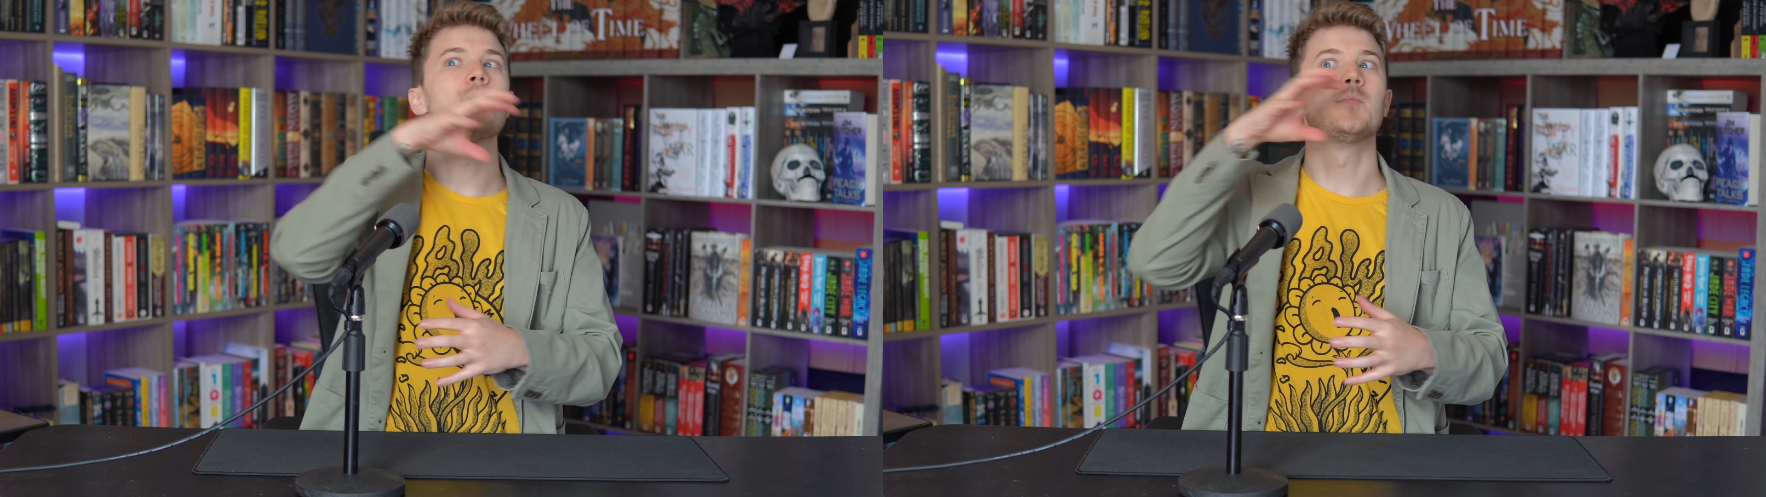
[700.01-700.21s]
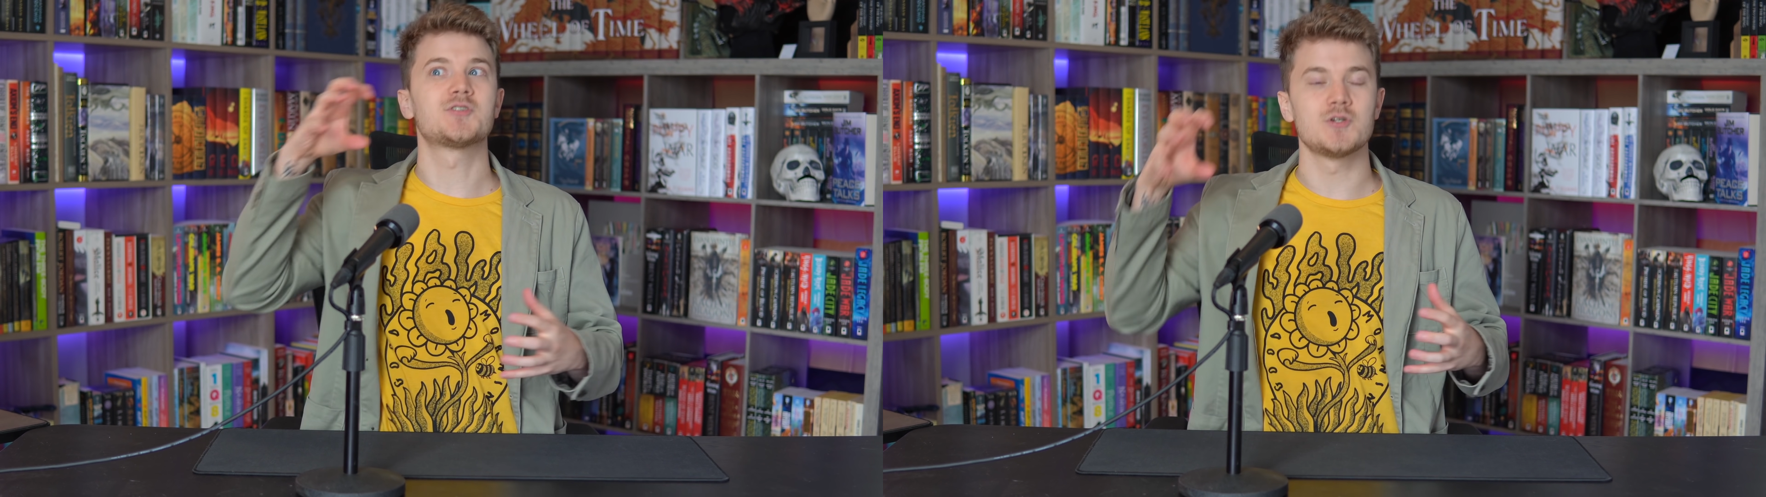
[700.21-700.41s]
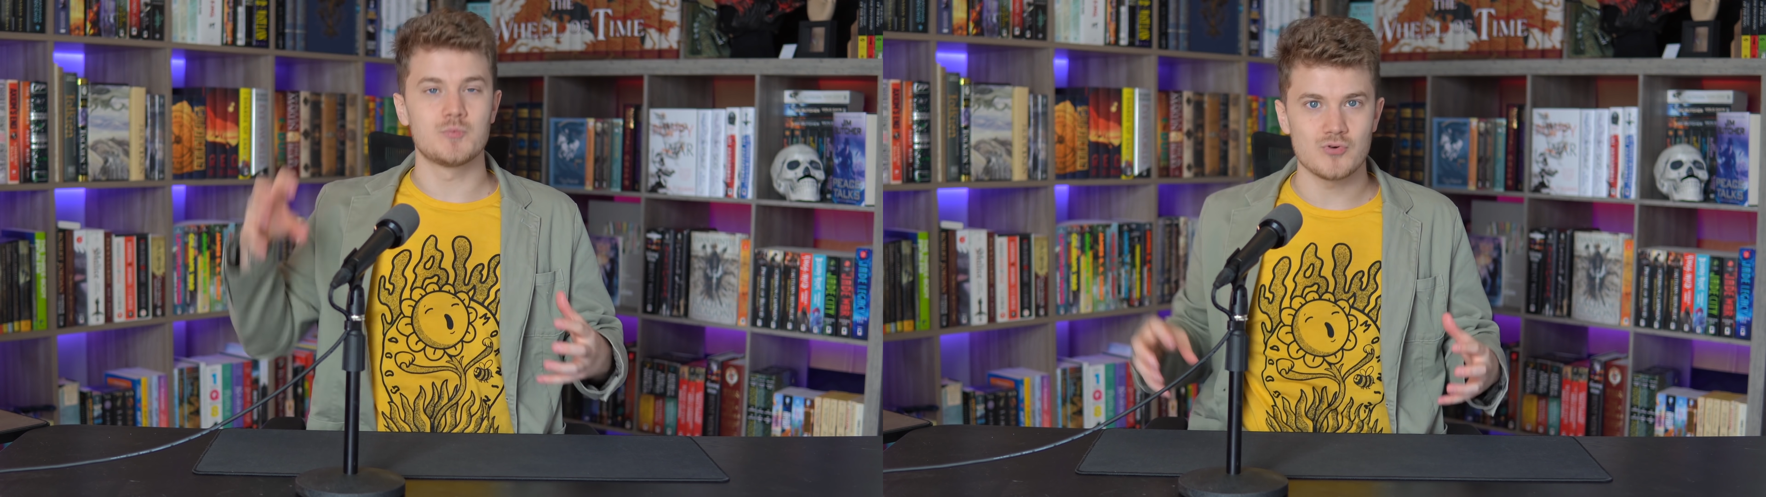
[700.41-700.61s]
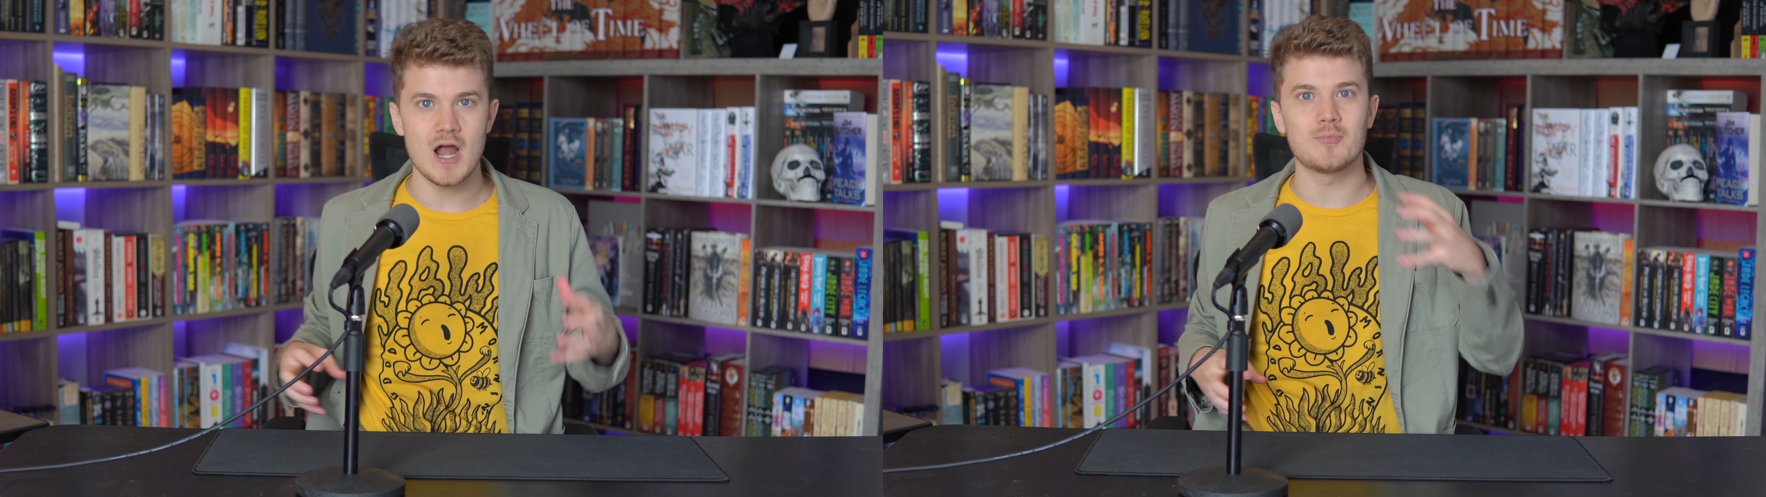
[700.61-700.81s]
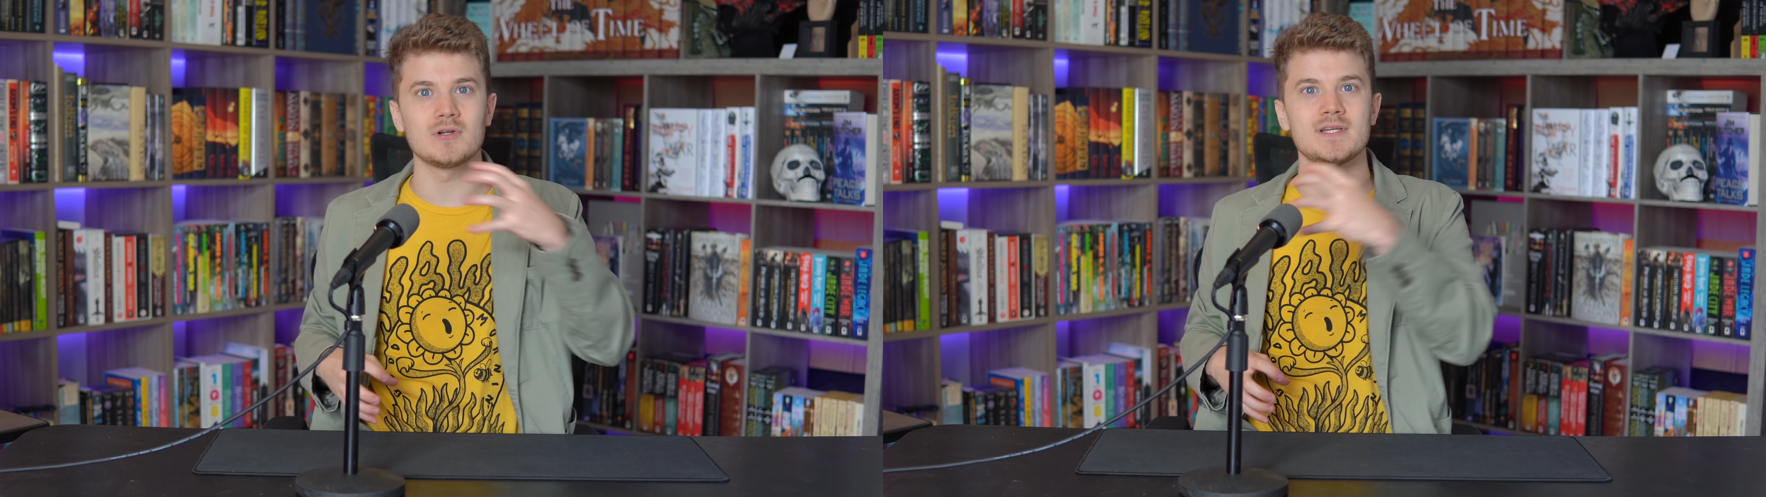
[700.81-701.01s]
but to
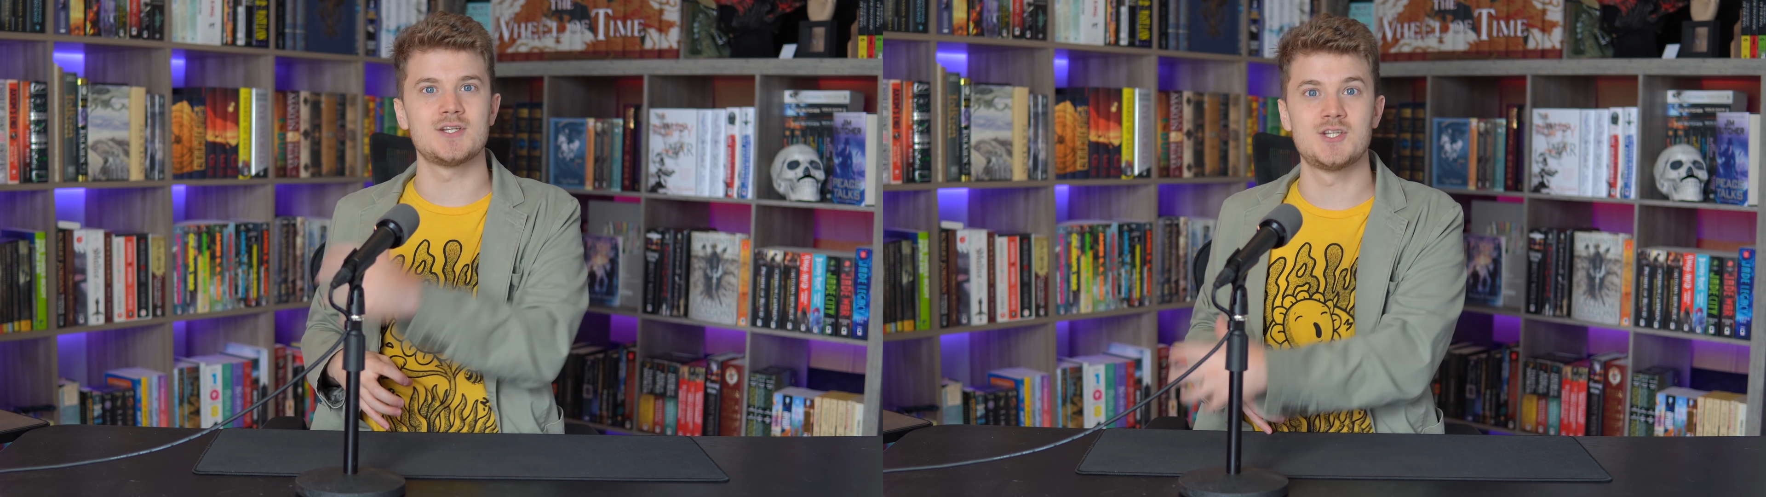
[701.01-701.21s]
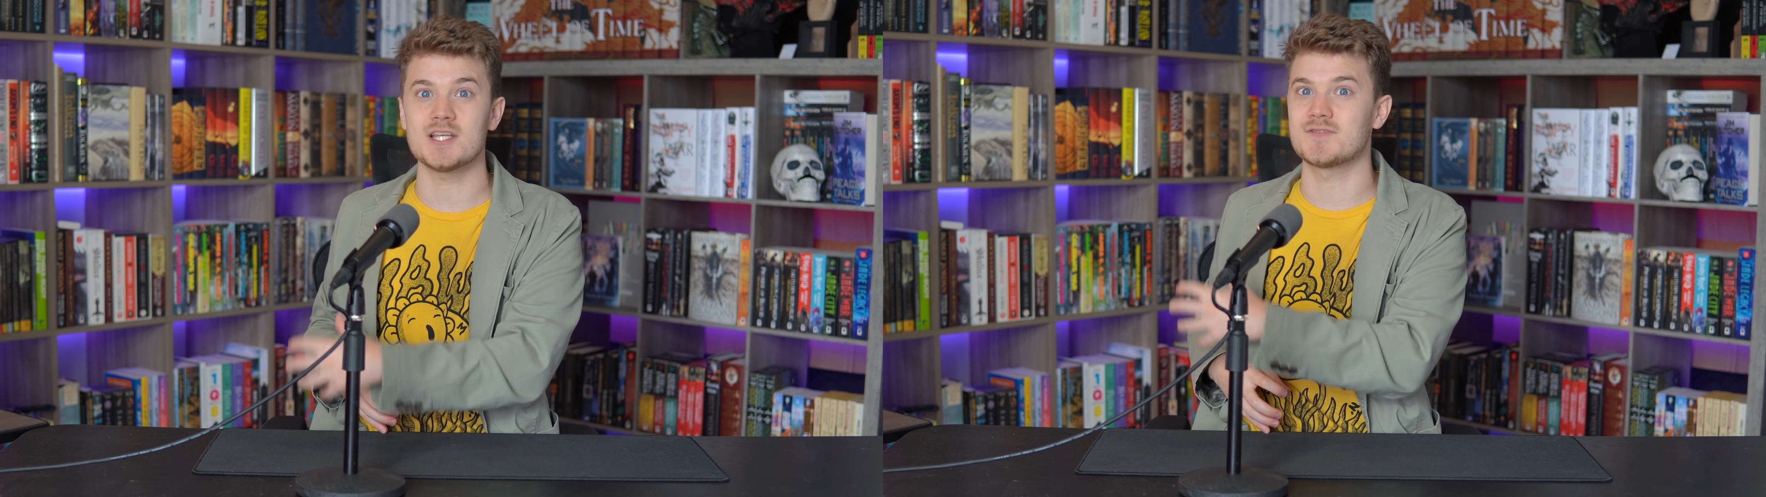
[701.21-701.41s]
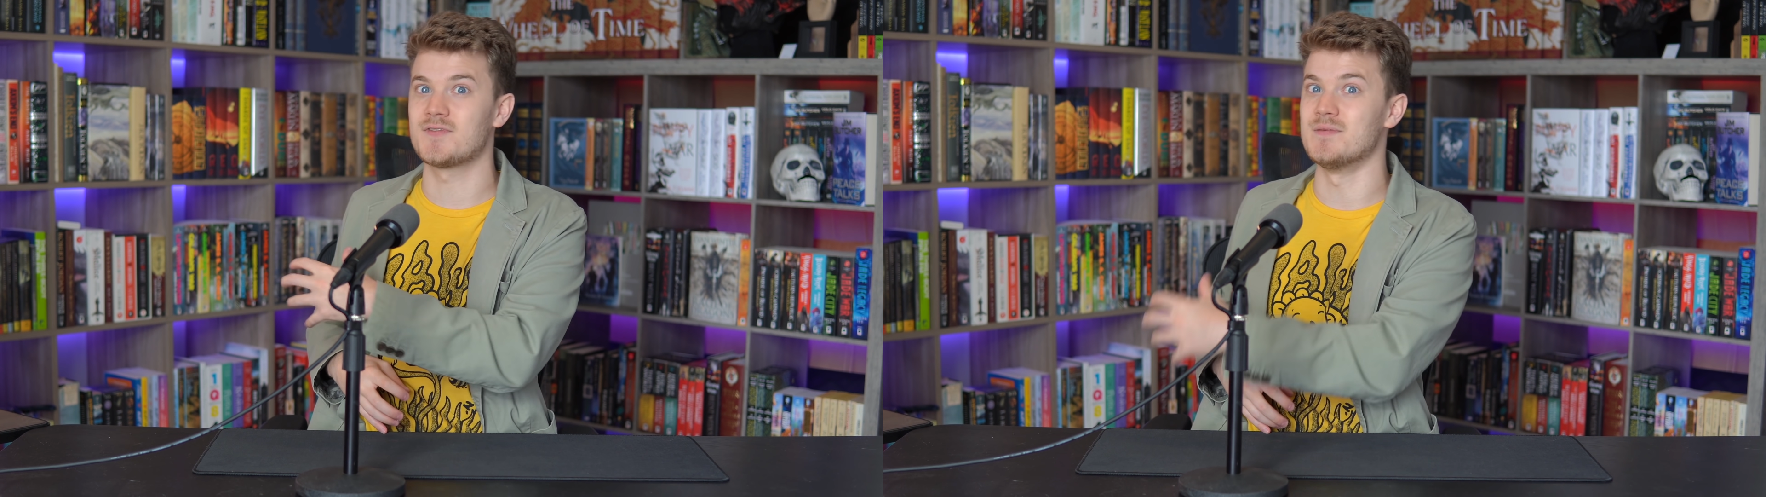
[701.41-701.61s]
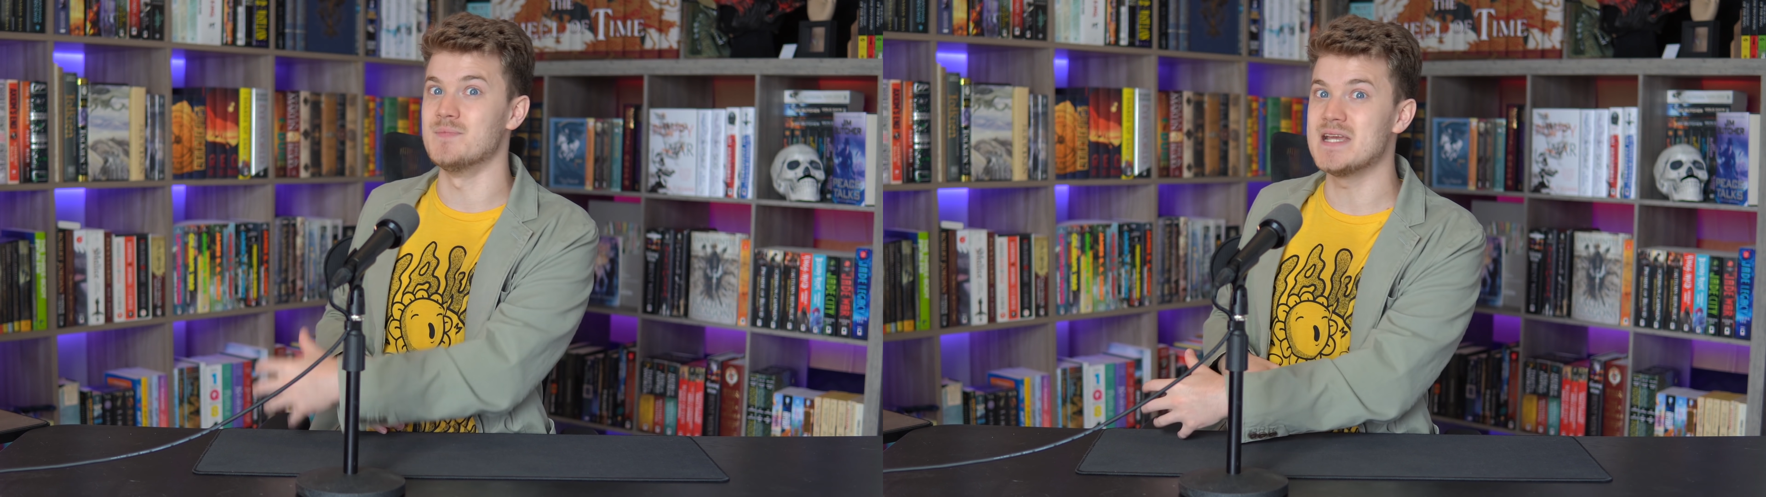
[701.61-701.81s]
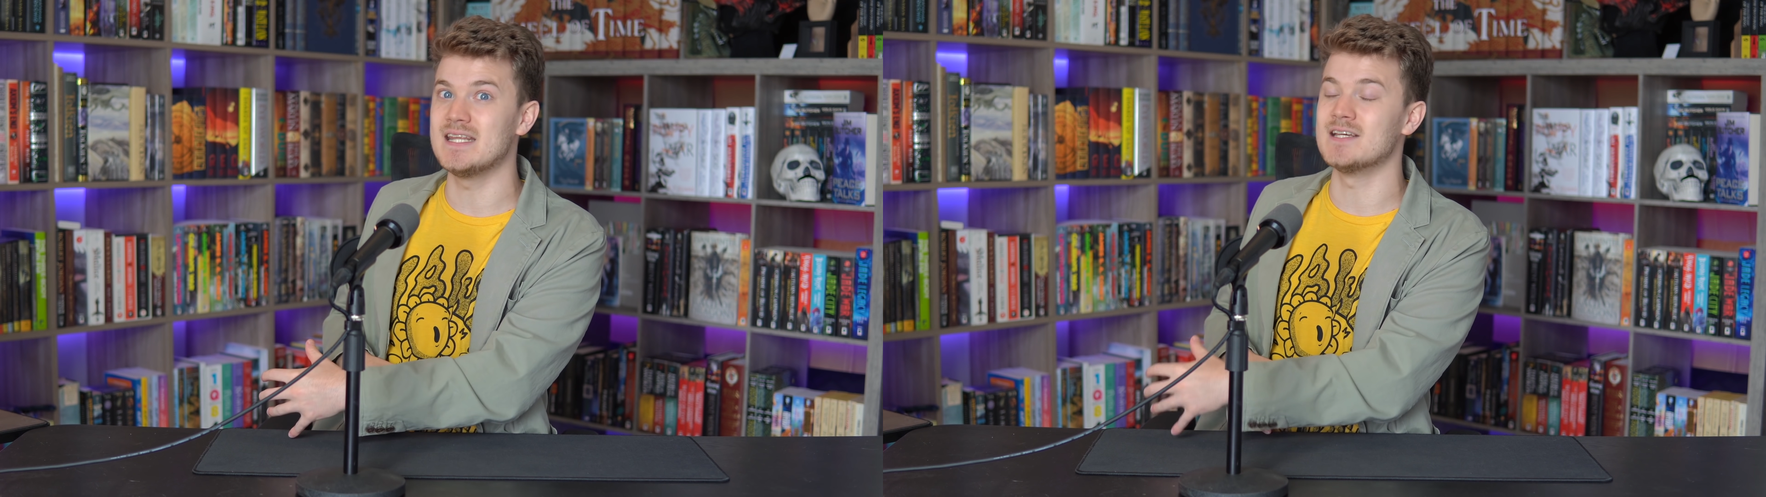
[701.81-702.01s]
properly adjust for the
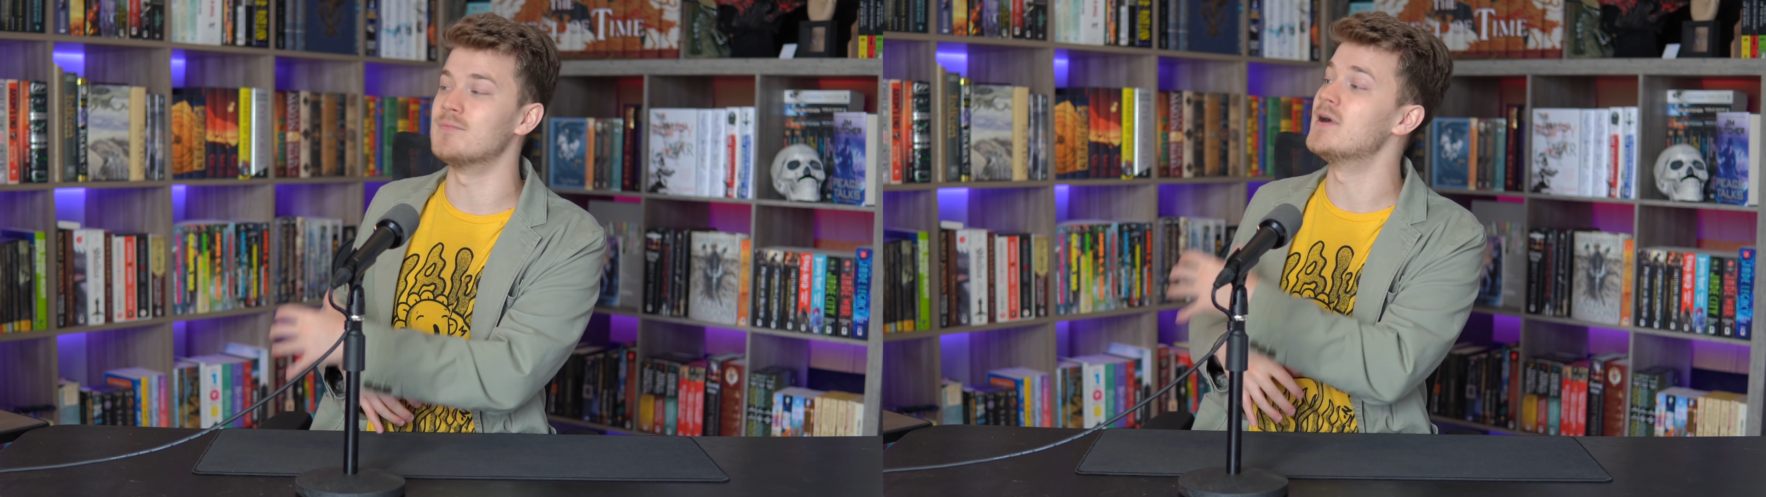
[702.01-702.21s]
medium,